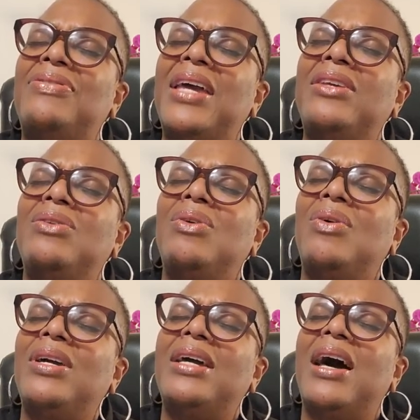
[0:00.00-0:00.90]
Thank you,
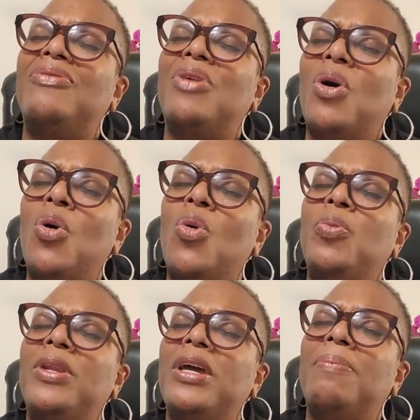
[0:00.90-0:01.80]
Lord God, for
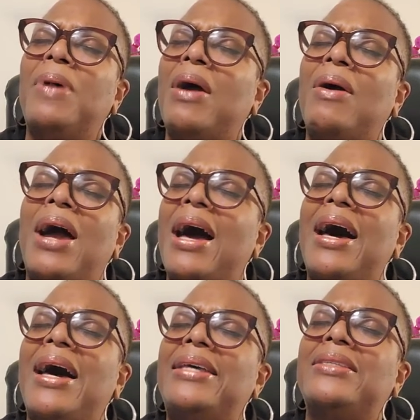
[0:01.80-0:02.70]
opening up our
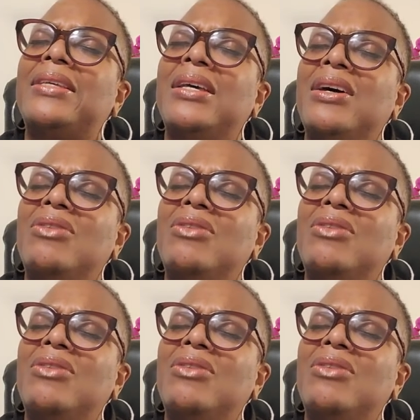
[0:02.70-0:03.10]
eyes.